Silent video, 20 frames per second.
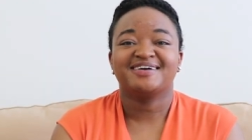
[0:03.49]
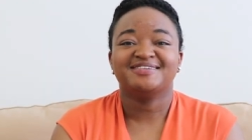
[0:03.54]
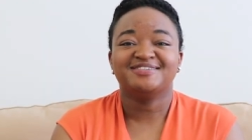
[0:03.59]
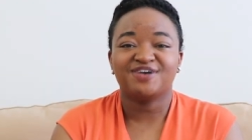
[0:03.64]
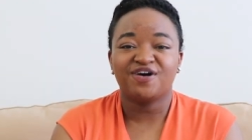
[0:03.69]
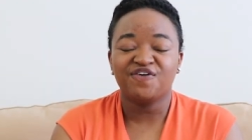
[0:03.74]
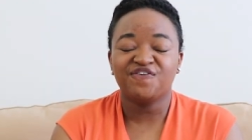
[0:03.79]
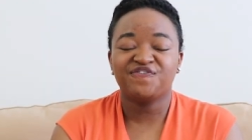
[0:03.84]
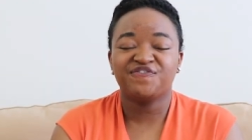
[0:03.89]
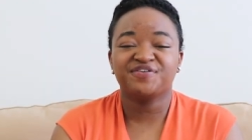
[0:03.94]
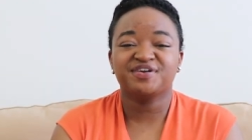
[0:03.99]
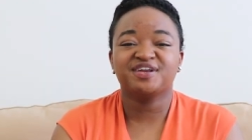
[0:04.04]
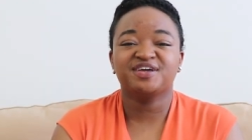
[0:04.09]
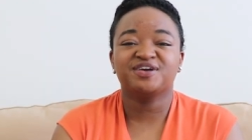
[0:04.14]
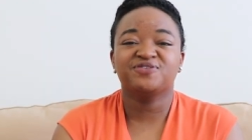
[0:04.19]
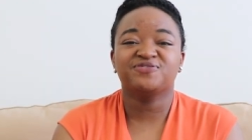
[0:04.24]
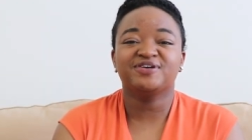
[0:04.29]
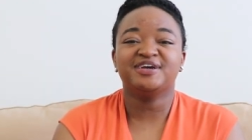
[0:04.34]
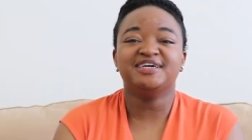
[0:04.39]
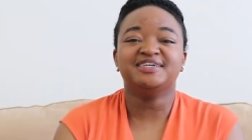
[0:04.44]
Dough 4
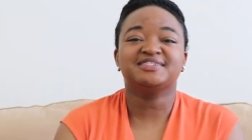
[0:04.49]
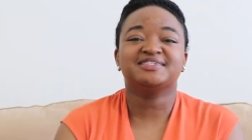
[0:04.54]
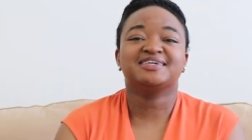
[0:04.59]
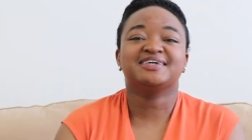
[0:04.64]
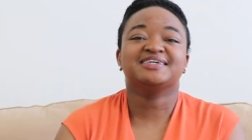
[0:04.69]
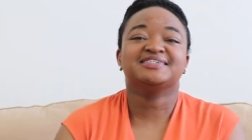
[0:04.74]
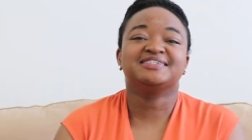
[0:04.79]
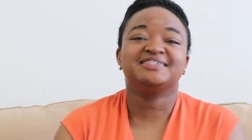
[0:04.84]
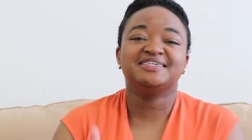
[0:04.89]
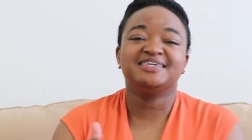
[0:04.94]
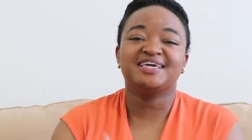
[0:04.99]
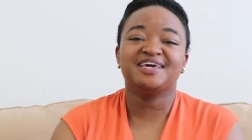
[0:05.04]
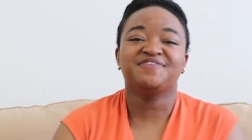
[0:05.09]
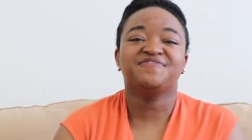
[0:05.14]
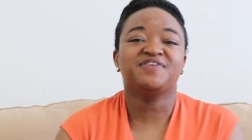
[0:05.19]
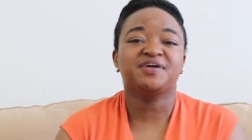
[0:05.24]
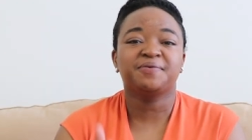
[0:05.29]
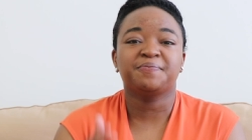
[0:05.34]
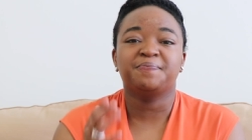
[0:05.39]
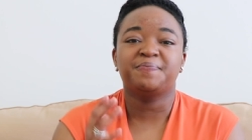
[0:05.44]
Degrees is
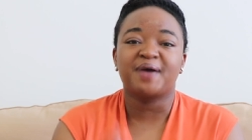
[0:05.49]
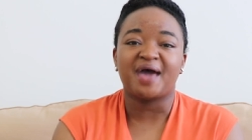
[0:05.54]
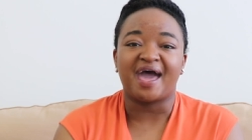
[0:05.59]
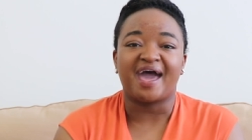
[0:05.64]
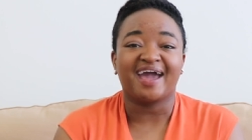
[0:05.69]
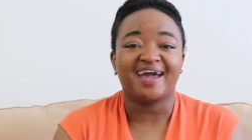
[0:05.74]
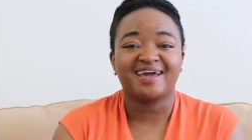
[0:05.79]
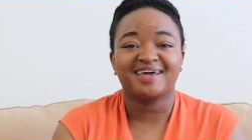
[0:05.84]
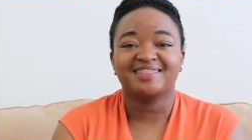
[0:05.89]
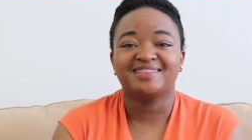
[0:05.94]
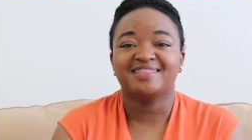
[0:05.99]
giving back.